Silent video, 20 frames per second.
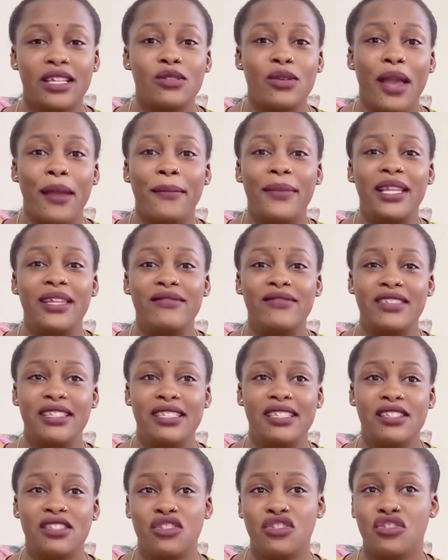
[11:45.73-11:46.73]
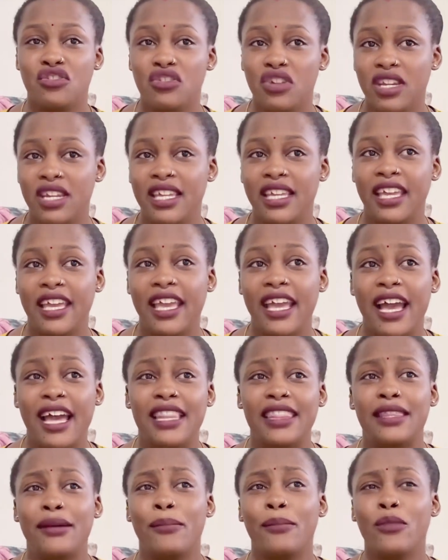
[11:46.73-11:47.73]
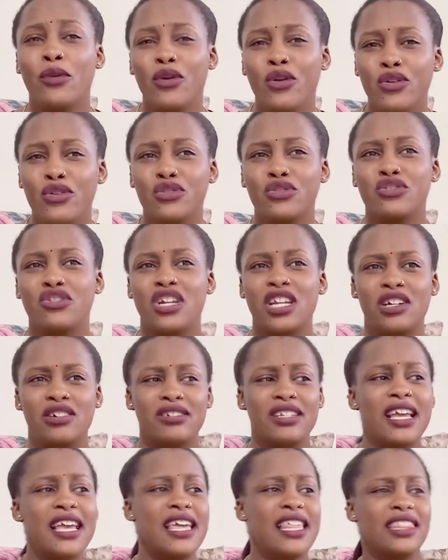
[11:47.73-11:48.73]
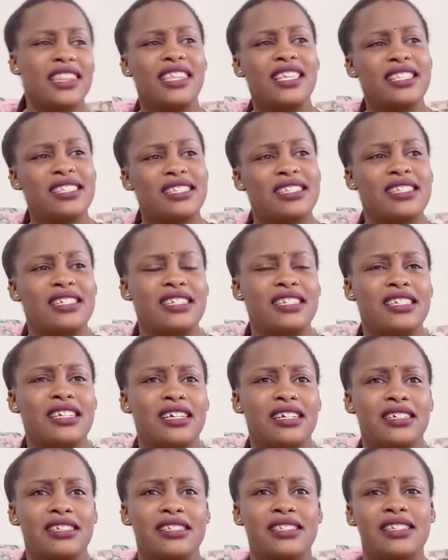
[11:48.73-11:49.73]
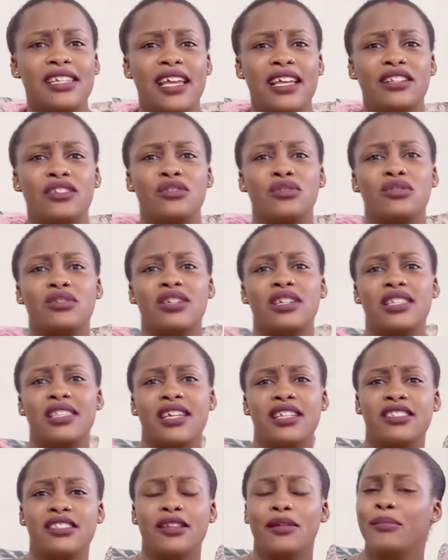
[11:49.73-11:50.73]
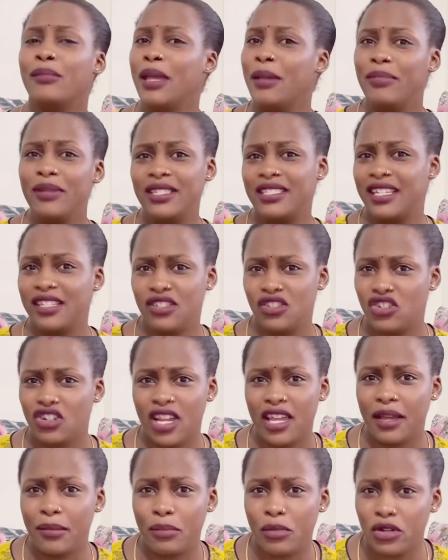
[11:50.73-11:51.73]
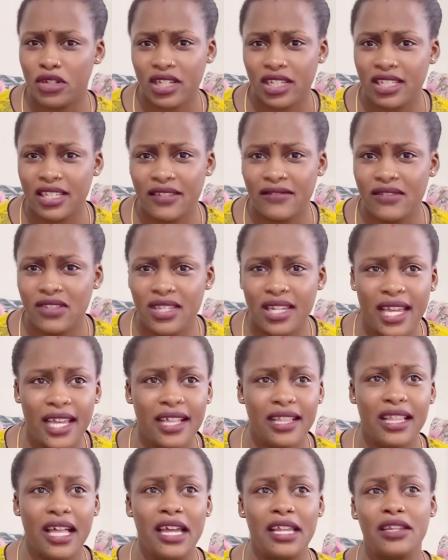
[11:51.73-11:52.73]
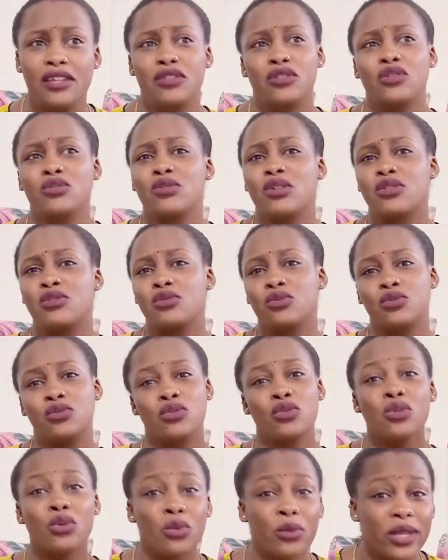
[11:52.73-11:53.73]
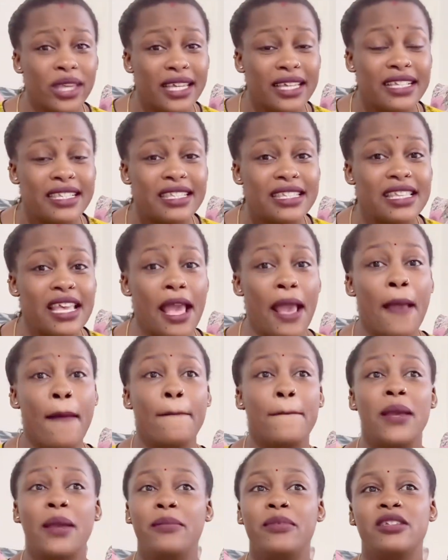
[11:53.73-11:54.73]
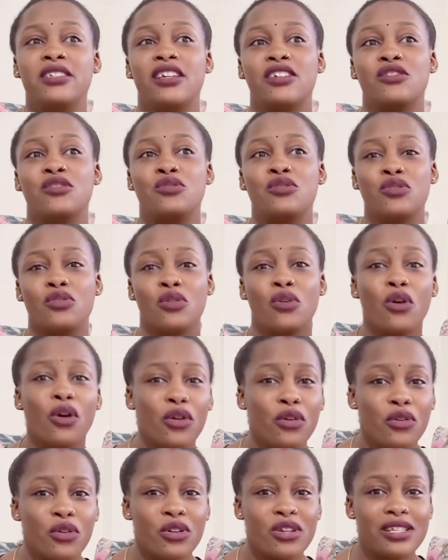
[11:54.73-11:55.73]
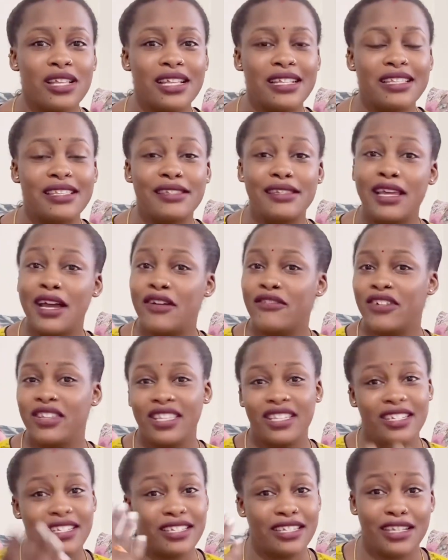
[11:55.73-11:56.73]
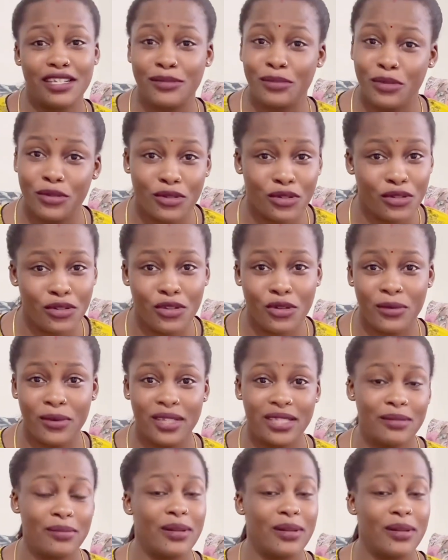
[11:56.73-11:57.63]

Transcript: So I believe this is straining hair. And the more you try out this style today, that's maybe just try a protective style. And those ones who do wigs, maybe just do your cornrows and stuff, and then just put on your wigs.